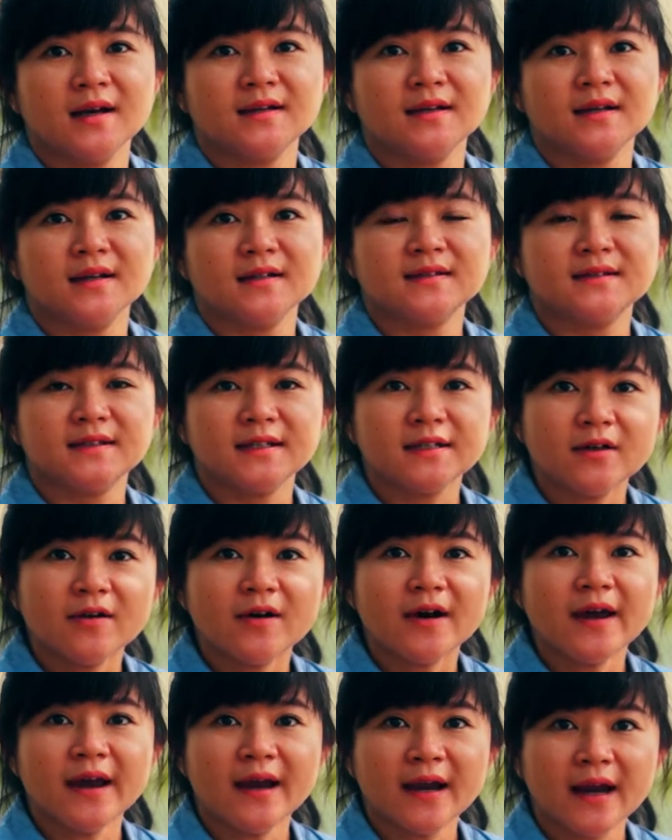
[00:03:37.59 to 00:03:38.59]
The
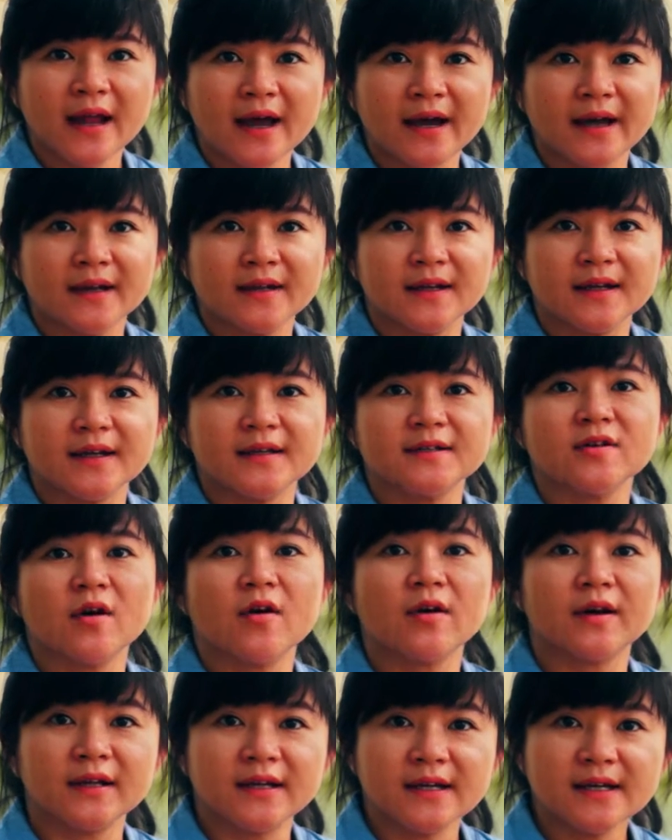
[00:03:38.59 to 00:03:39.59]
stenohaline is
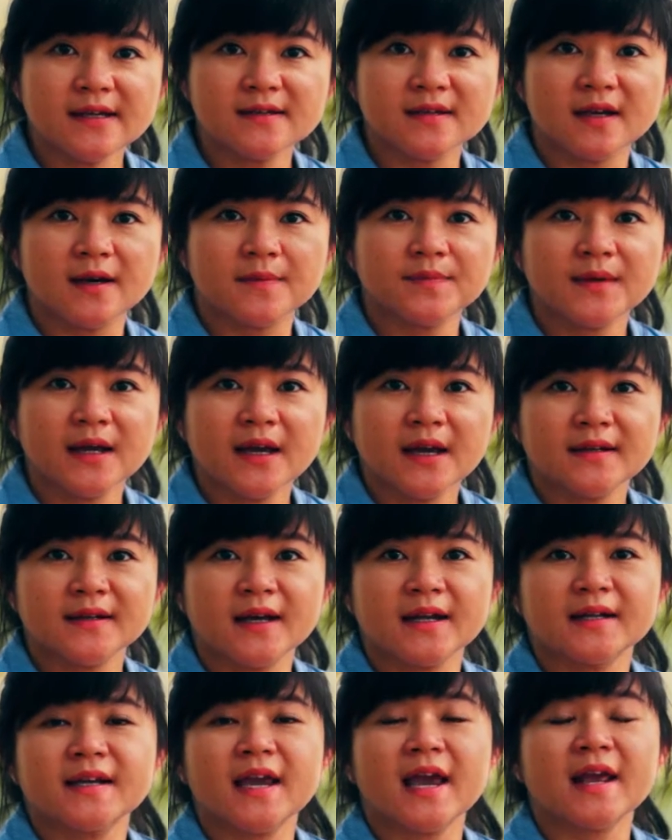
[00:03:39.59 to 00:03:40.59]
organism
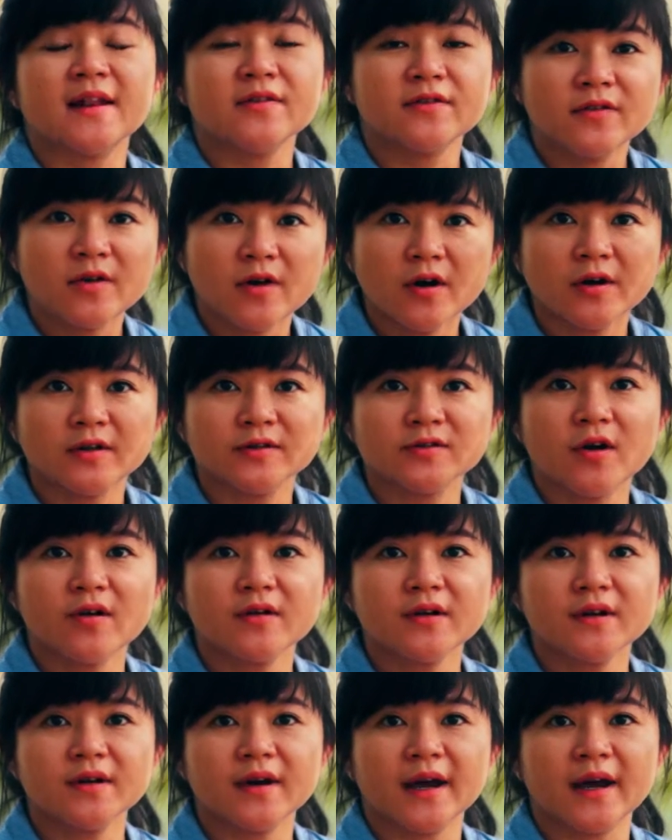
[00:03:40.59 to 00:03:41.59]
that cannot
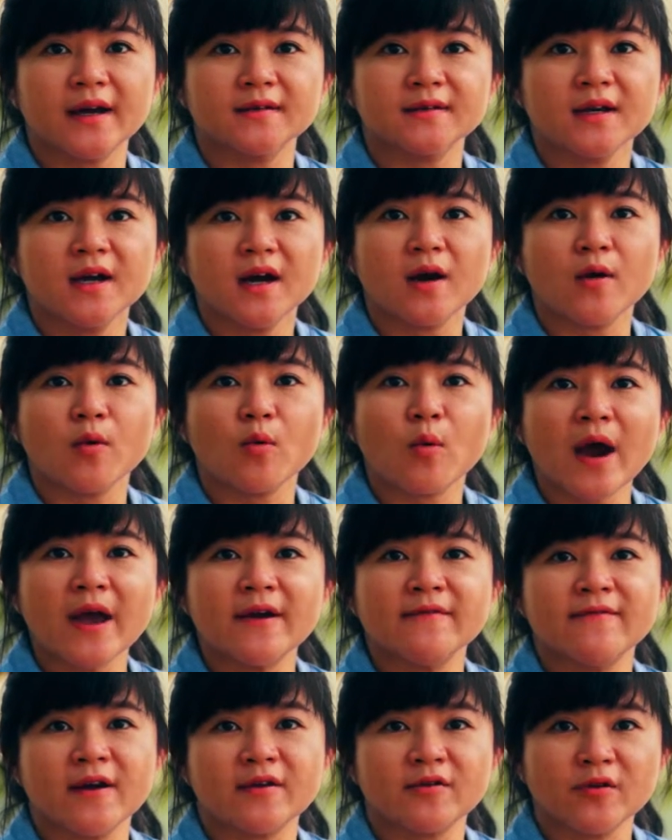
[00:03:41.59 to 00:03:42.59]
tolerate a
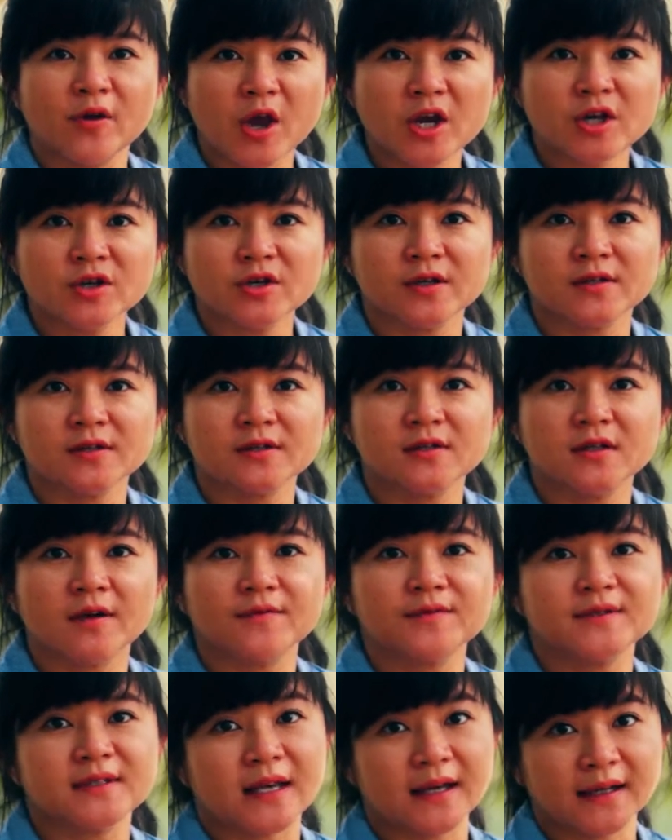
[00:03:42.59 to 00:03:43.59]
wide variations
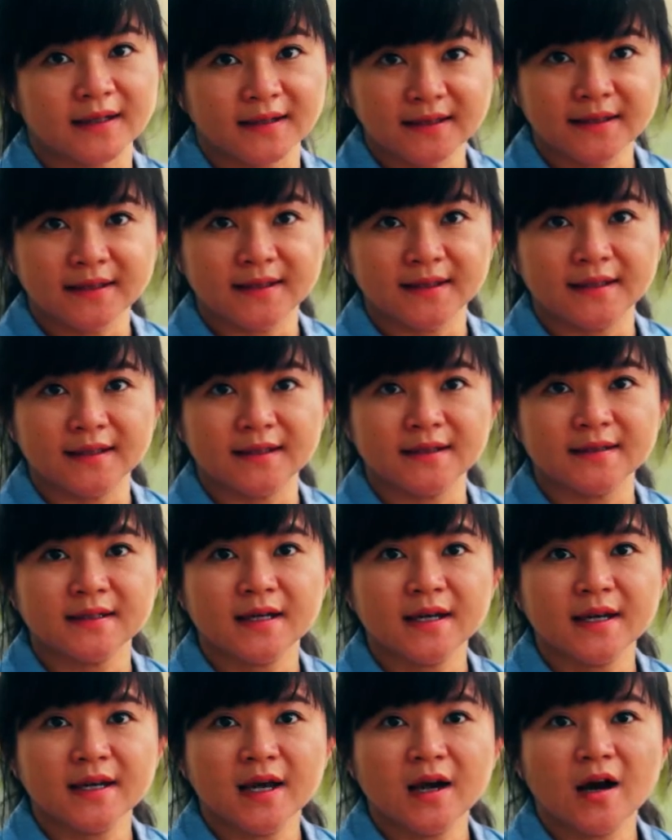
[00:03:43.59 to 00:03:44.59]
of salinities
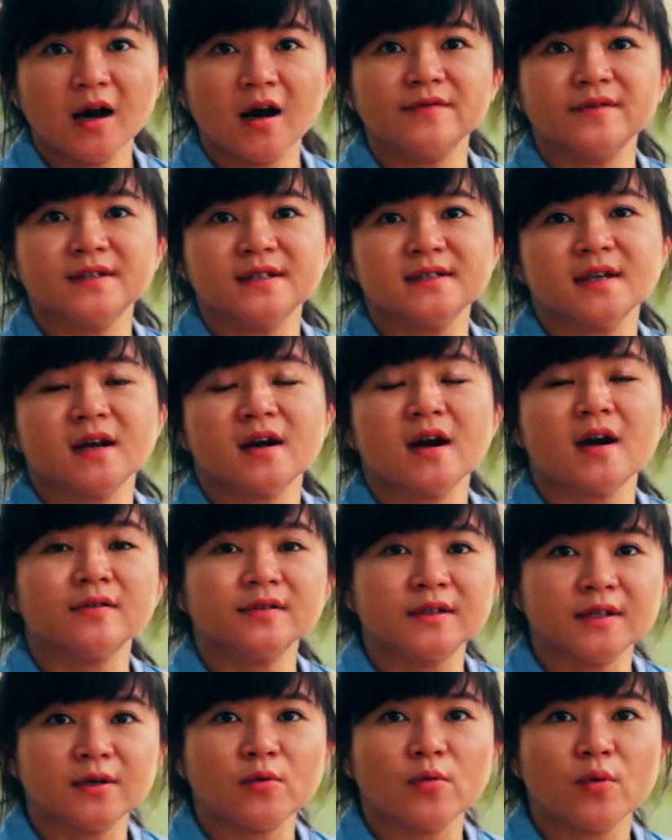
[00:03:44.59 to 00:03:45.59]
of the
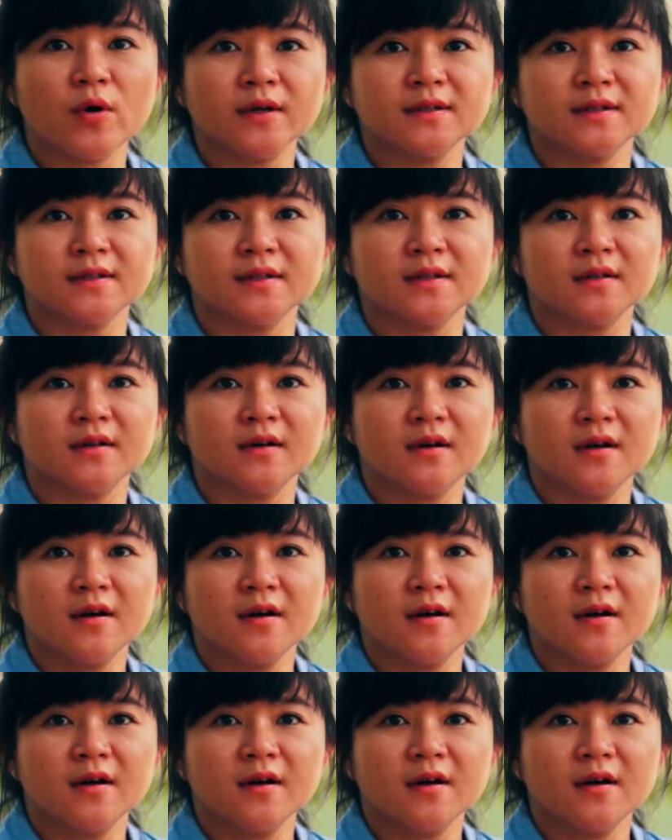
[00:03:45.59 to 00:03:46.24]
surrounding water.